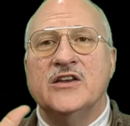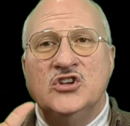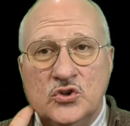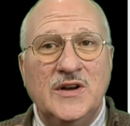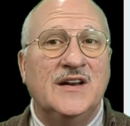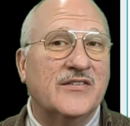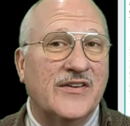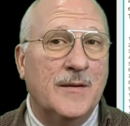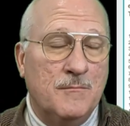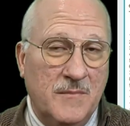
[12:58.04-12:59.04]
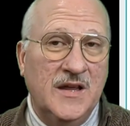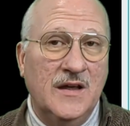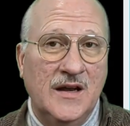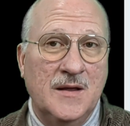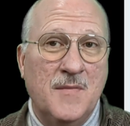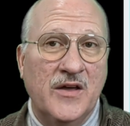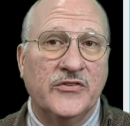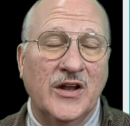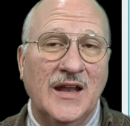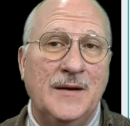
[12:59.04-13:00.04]
You need to send me an email
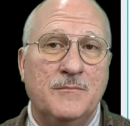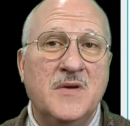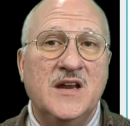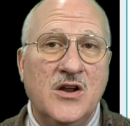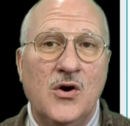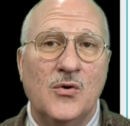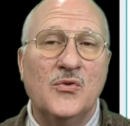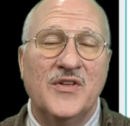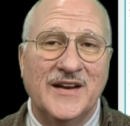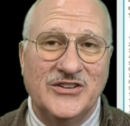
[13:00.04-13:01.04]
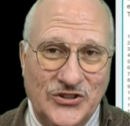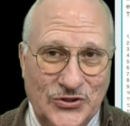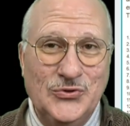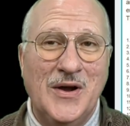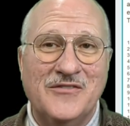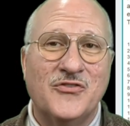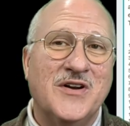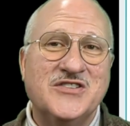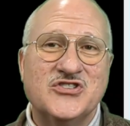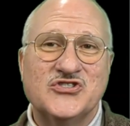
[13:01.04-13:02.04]
to let me know that you have
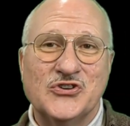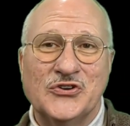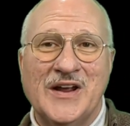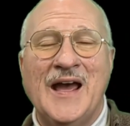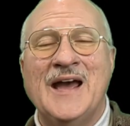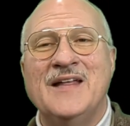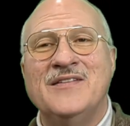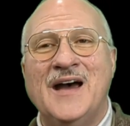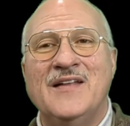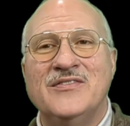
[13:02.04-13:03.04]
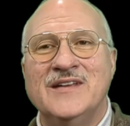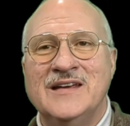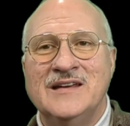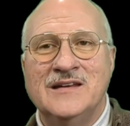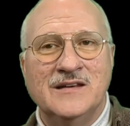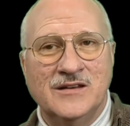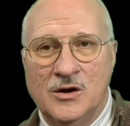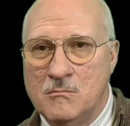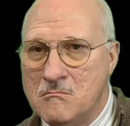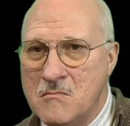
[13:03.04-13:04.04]
registered and that the
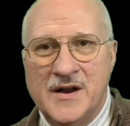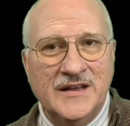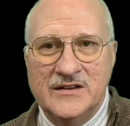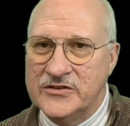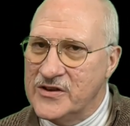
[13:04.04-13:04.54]
money is